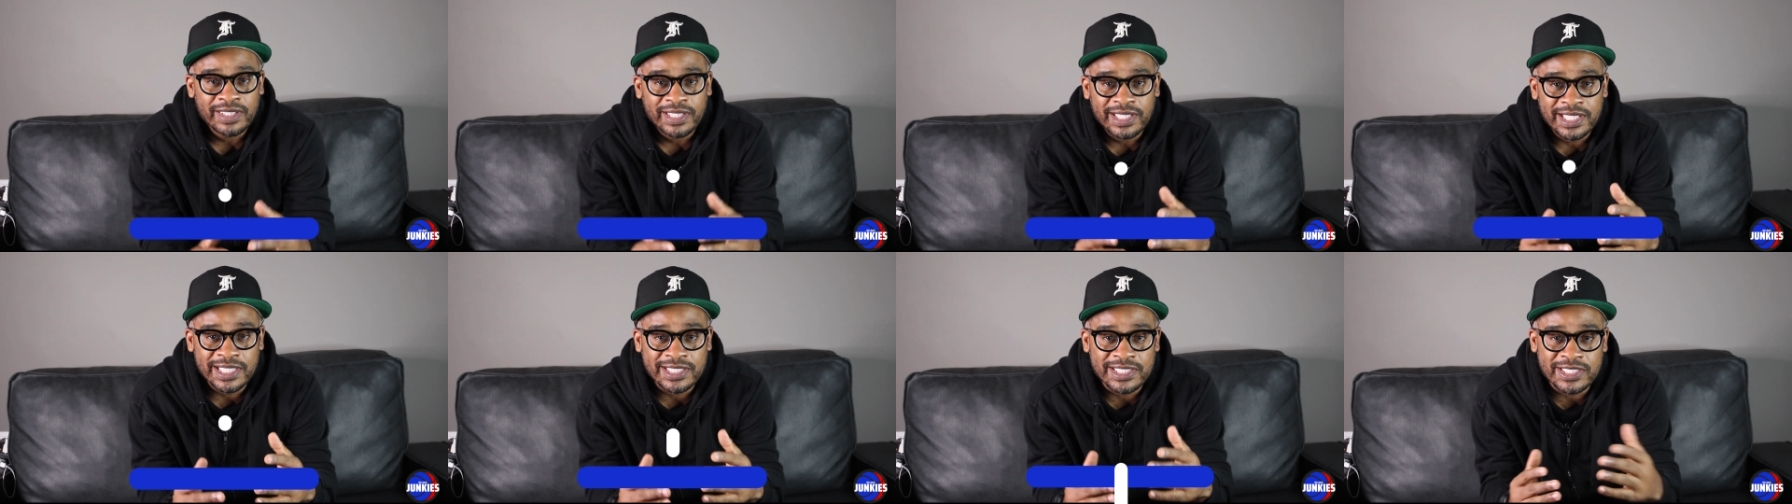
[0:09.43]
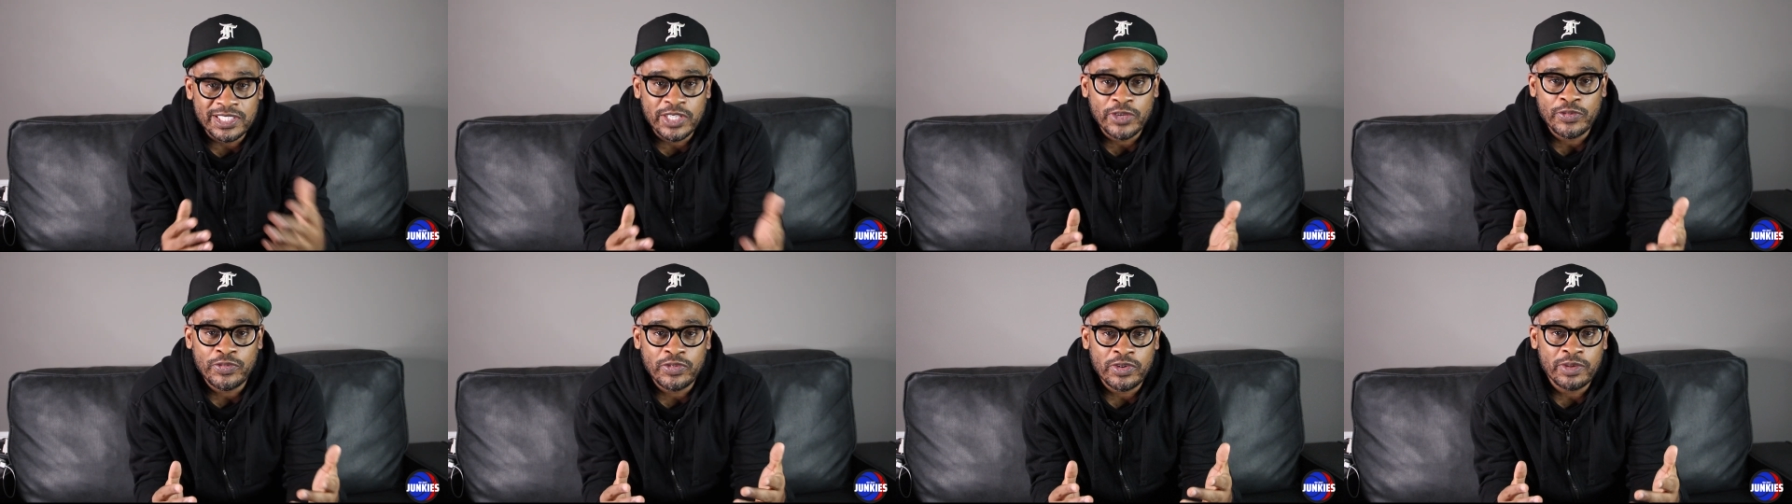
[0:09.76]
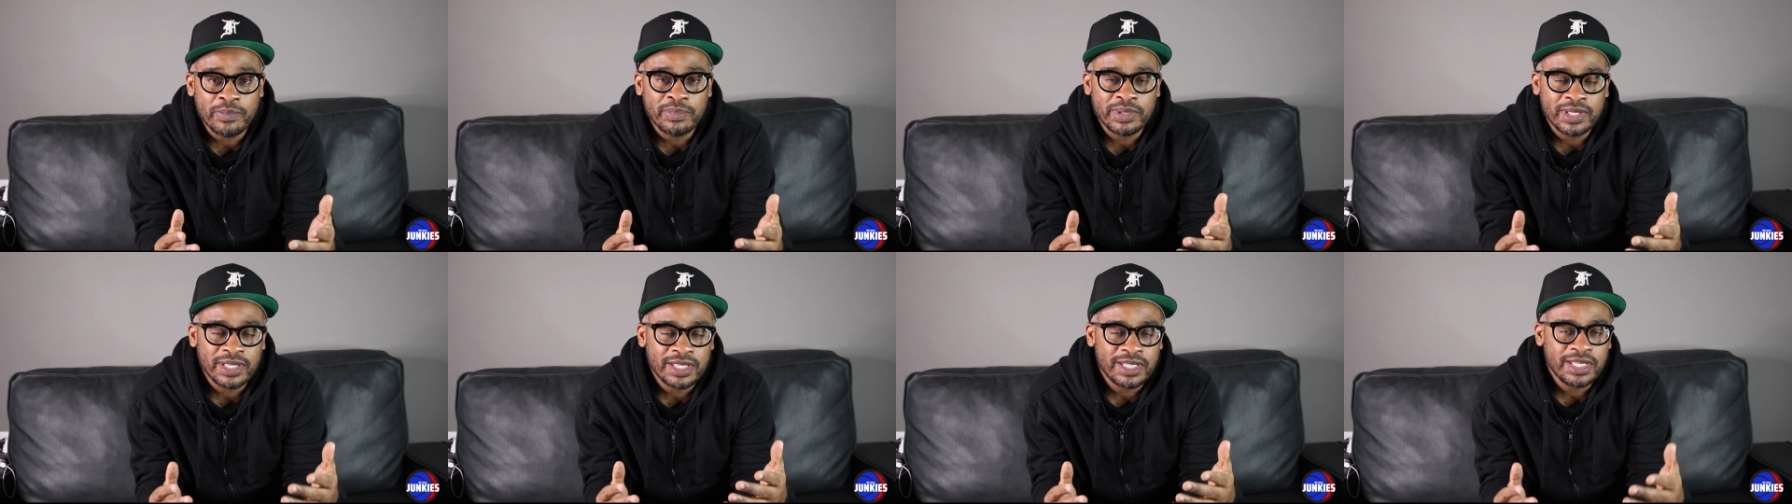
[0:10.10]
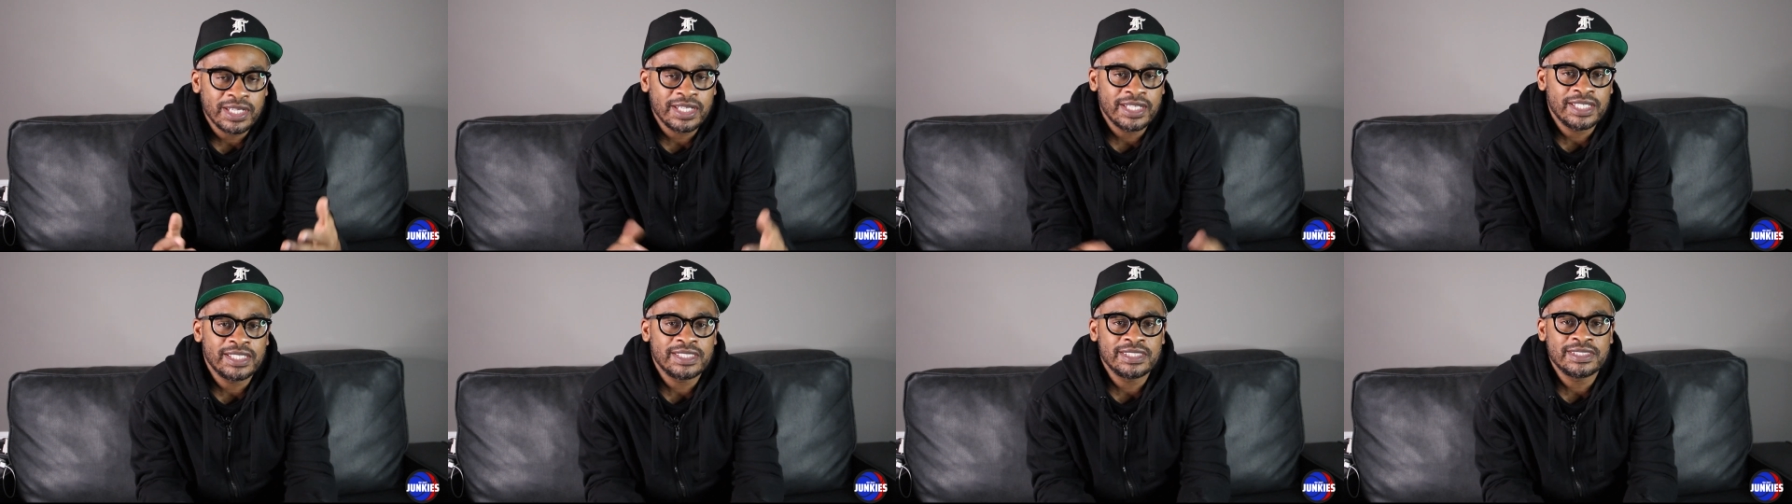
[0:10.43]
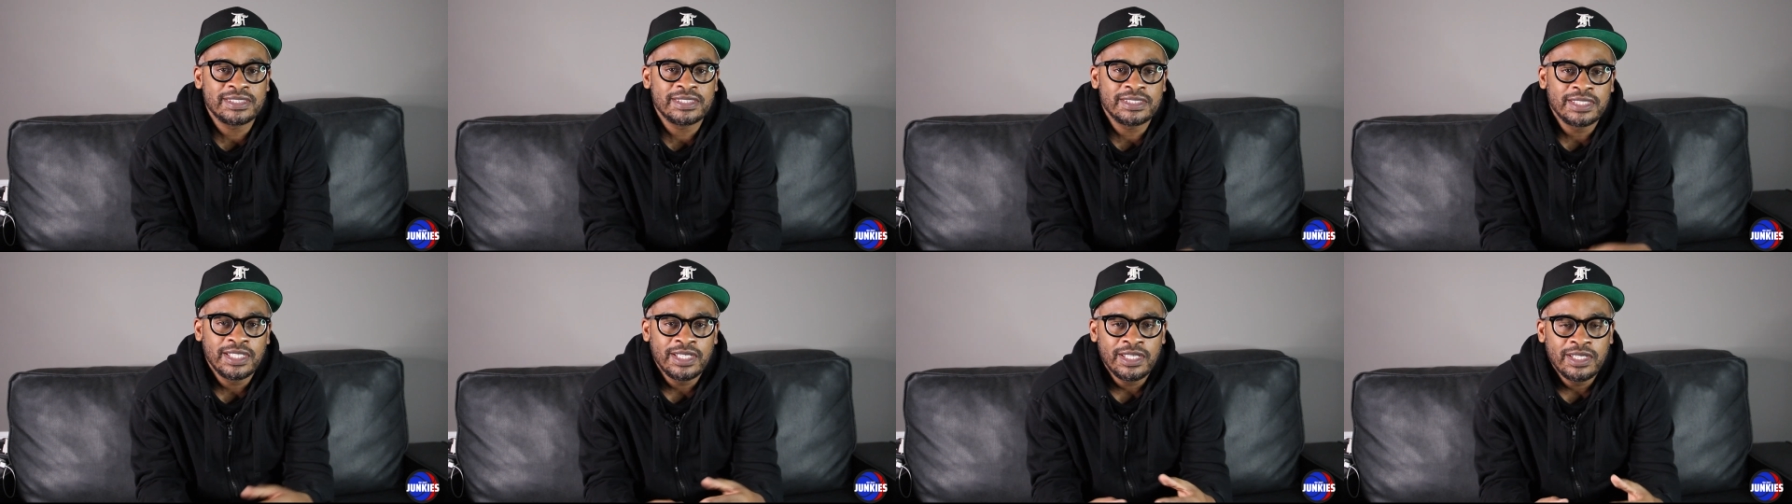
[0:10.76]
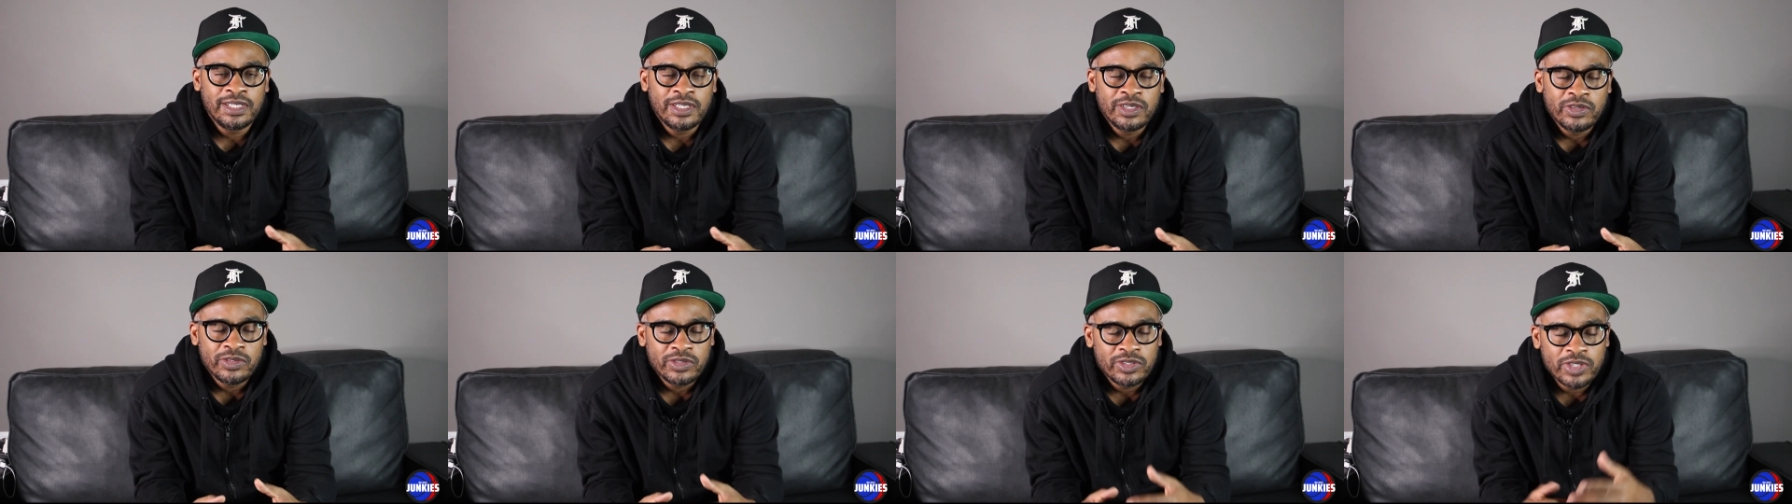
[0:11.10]
It's different because,
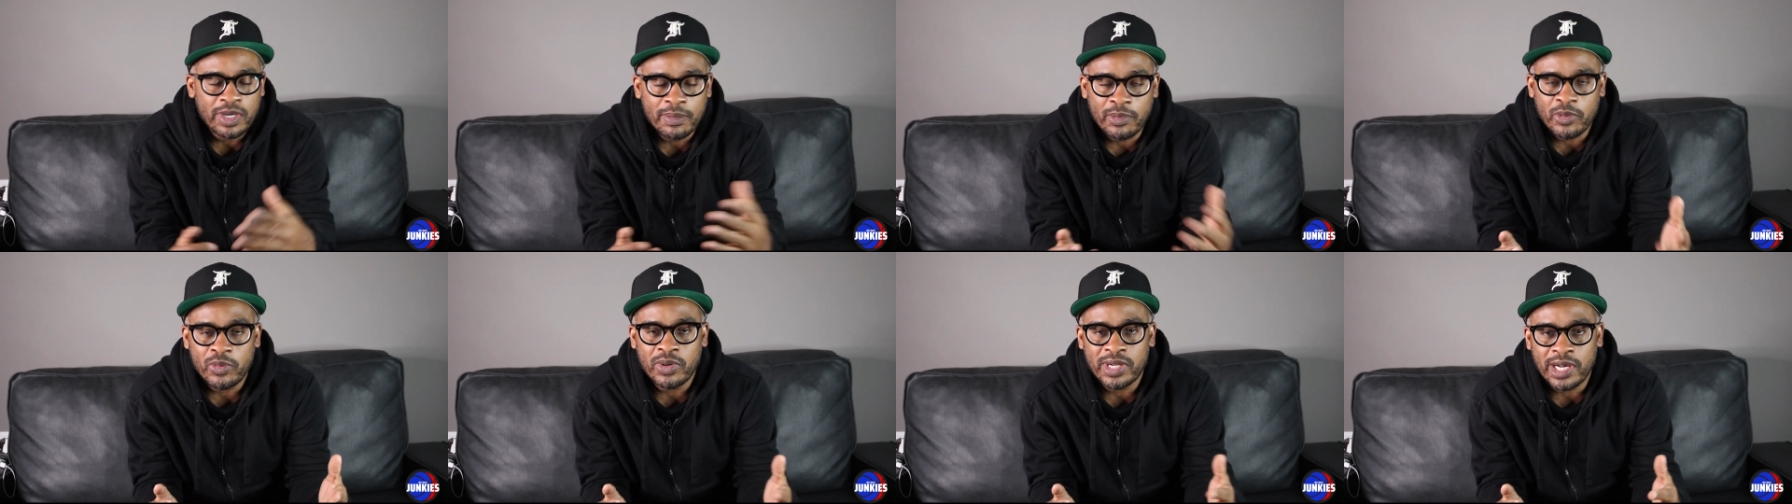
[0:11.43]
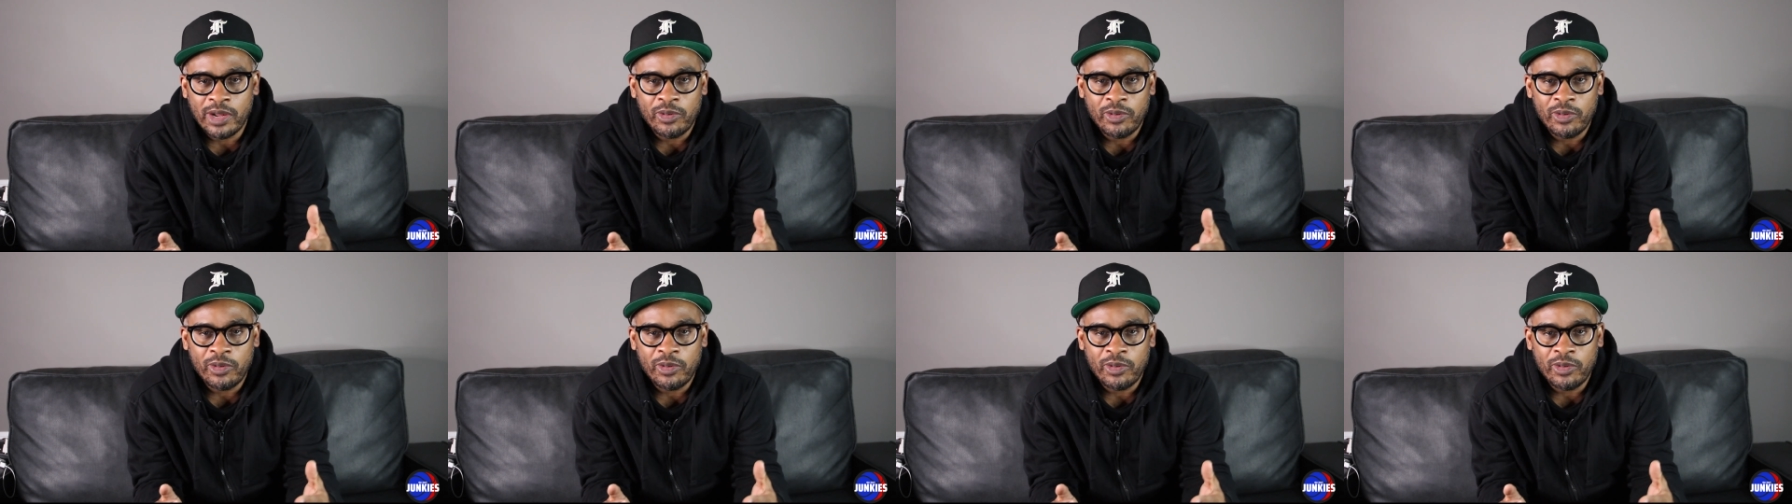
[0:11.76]
number one,